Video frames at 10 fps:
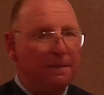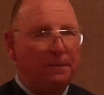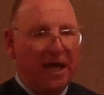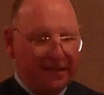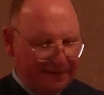
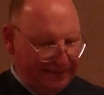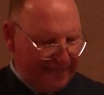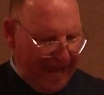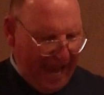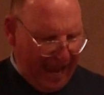But
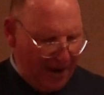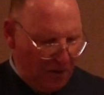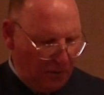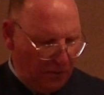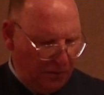
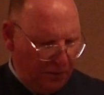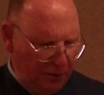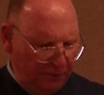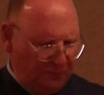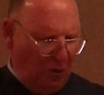now,
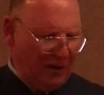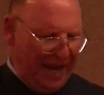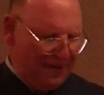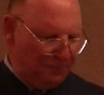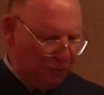for
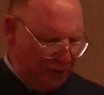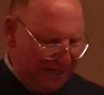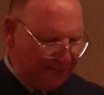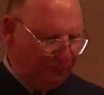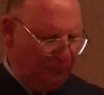a
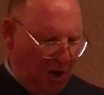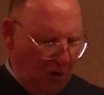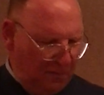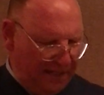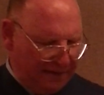brief
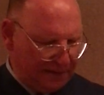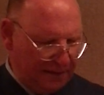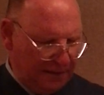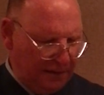moment,